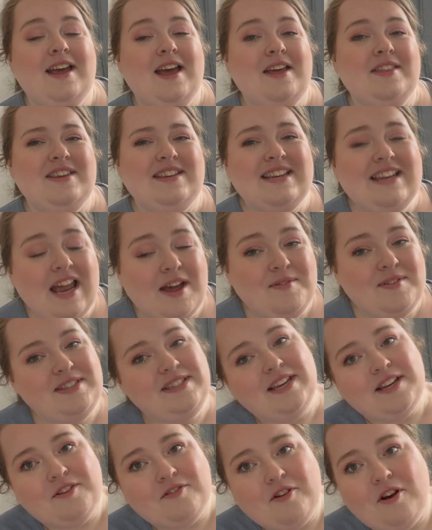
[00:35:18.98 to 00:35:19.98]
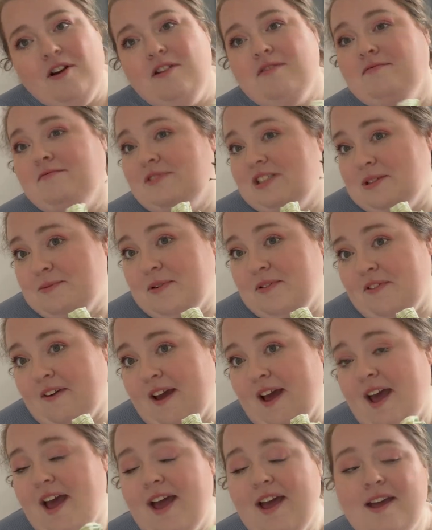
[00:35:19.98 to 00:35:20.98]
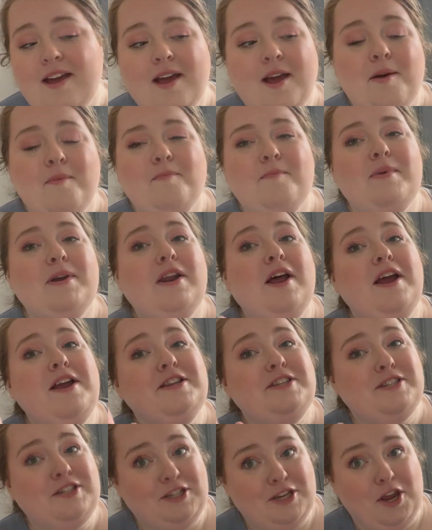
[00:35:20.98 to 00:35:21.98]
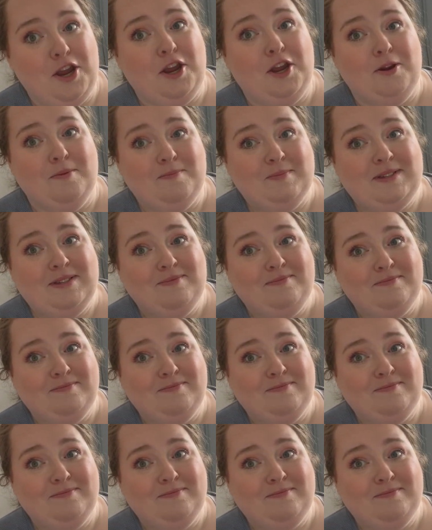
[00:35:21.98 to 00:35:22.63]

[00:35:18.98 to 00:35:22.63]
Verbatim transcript: They didn't have a sticker on, to be fair, but I assumed.